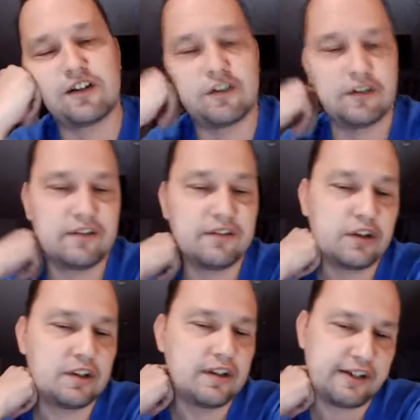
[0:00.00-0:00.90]

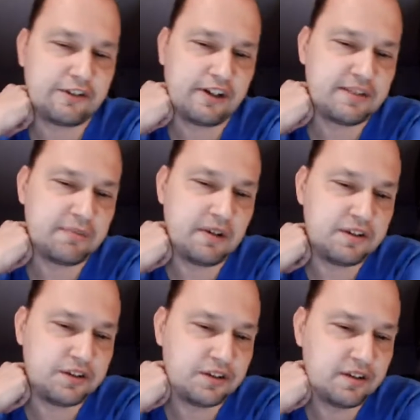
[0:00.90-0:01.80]
good nitrate
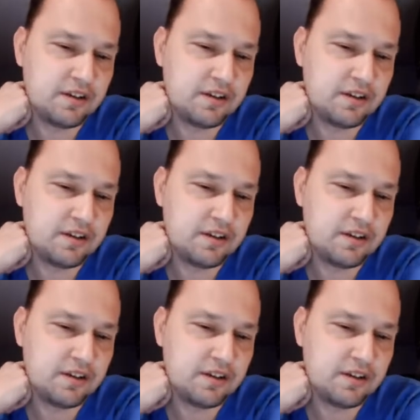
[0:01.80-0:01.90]
sponge.